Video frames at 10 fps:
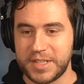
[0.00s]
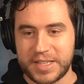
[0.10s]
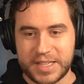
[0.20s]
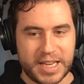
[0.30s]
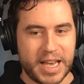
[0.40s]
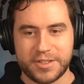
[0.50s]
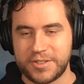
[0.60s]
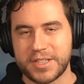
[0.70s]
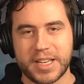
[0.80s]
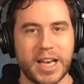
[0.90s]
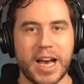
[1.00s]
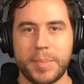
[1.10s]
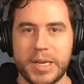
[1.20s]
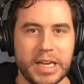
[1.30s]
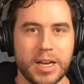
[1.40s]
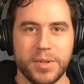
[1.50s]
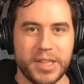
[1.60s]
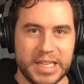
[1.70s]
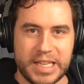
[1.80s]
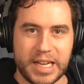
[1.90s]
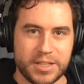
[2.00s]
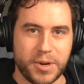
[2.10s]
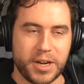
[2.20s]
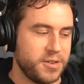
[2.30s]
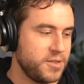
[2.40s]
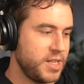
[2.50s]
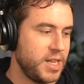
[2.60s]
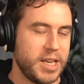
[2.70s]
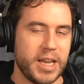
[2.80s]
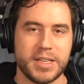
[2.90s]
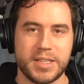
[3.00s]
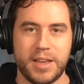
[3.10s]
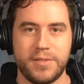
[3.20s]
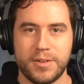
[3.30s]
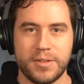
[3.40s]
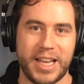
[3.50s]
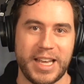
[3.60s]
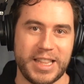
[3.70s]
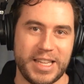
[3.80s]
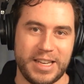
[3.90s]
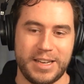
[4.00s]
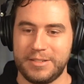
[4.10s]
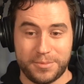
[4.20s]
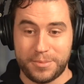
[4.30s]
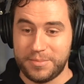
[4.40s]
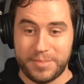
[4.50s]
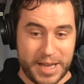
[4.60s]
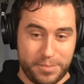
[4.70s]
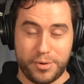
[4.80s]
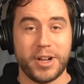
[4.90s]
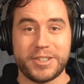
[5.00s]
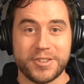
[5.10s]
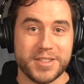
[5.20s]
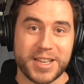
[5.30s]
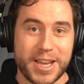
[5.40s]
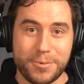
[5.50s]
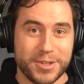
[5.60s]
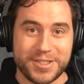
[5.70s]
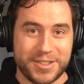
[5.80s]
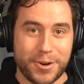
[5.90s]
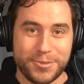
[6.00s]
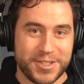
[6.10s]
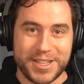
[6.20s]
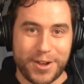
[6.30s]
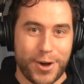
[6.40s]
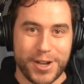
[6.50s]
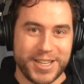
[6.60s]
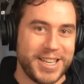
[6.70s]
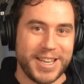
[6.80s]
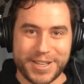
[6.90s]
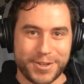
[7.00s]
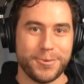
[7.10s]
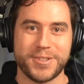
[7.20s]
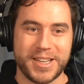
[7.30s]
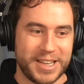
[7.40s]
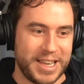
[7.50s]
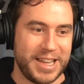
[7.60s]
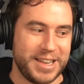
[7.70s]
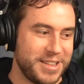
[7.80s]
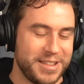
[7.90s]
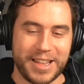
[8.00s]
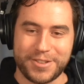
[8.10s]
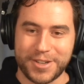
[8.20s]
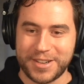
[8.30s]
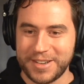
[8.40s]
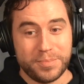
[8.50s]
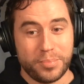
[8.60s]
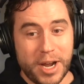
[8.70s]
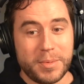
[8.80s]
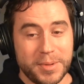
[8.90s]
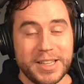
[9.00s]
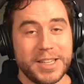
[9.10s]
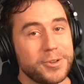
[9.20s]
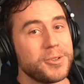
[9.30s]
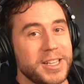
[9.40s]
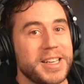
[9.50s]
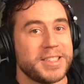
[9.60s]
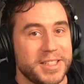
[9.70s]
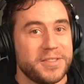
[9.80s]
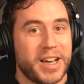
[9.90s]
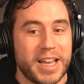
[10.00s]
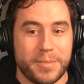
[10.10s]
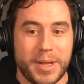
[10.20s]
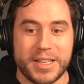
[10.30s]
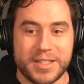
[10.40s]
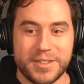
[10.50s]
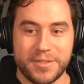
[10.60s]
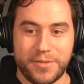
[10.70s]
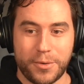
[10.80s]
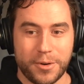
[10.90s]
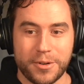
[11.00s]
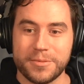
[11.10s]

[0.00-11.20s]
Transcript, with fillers: easy as just like copying a couple of the DNS records that EAS gave you. And then my production site was hosted on EAS hosting. And that took probably literally less than five minutes for